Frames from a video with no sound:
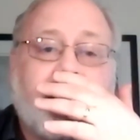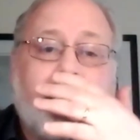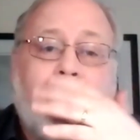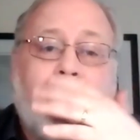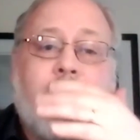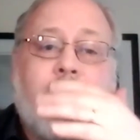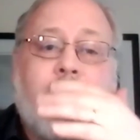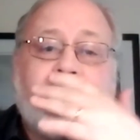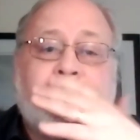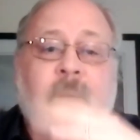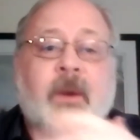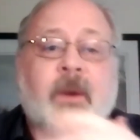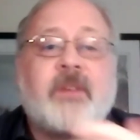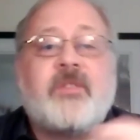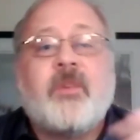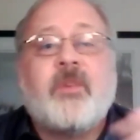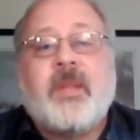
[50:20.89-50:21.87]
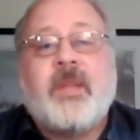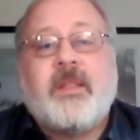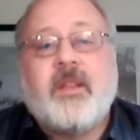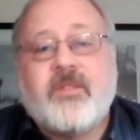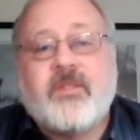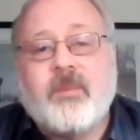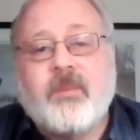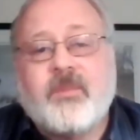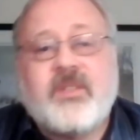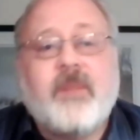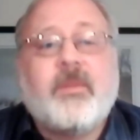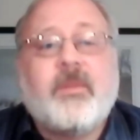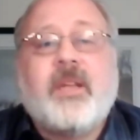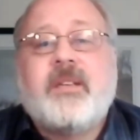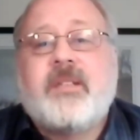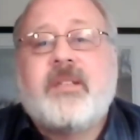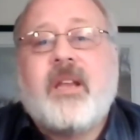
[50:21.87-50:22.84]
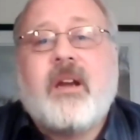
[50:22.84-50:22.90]
Okay, so I assume that there's some
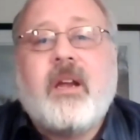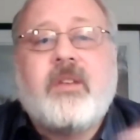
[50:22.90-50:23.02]
siblings there.